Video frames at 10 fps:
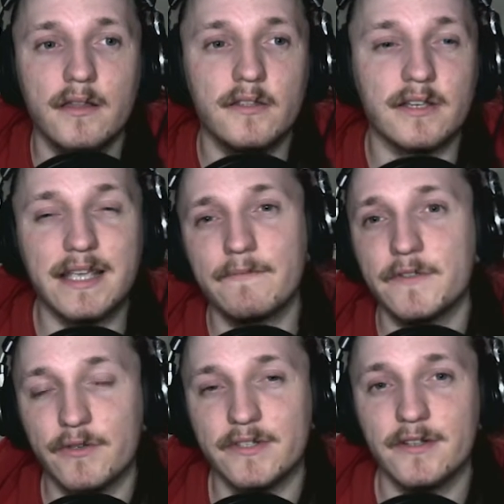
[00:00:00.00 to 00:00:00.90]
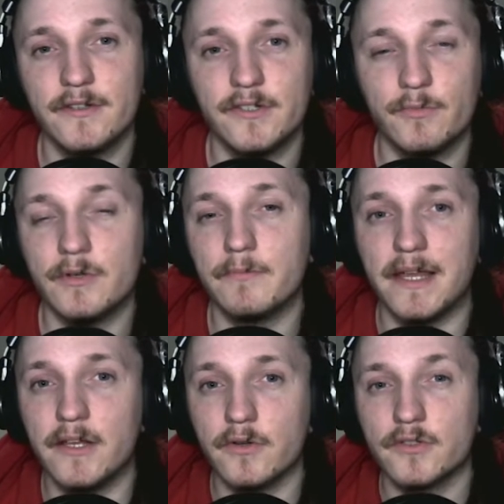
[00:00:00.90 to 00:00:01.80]
your canvas resolution will be
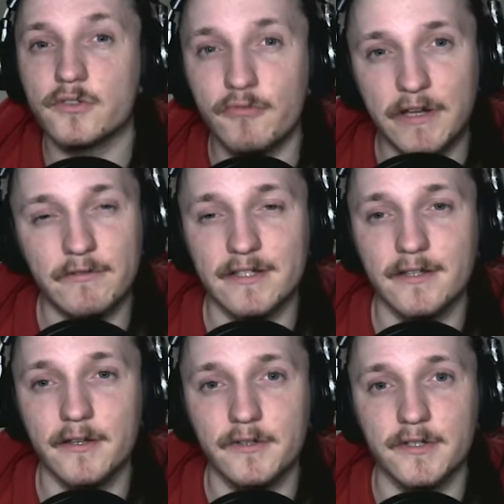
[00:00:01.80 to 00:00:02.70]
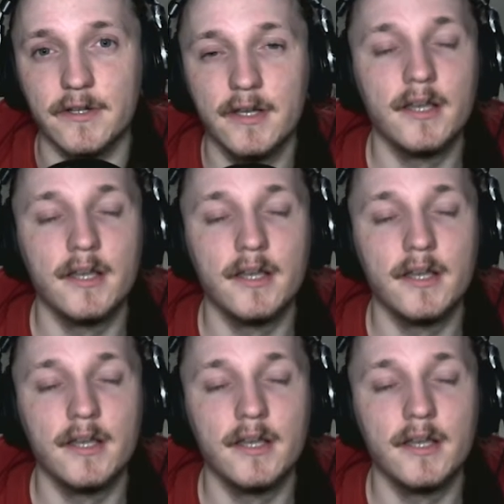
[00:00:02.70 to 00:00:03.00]
your screen resolution.